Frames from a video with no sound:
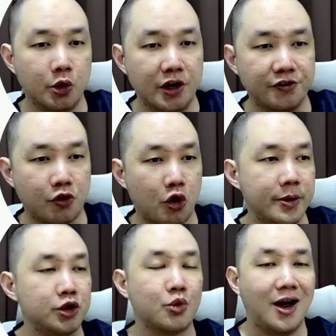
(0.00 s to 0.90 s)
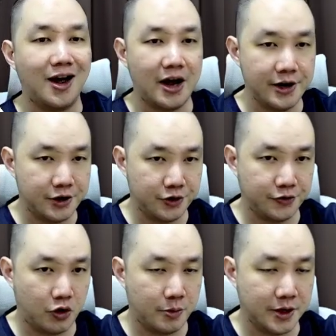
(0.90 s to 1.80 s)
Earth orbit to high Earth
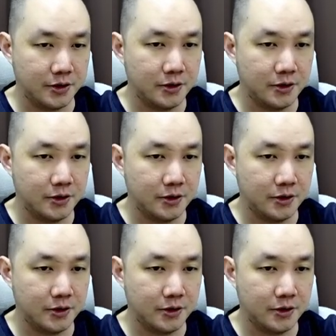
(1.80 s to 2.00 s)
orbit.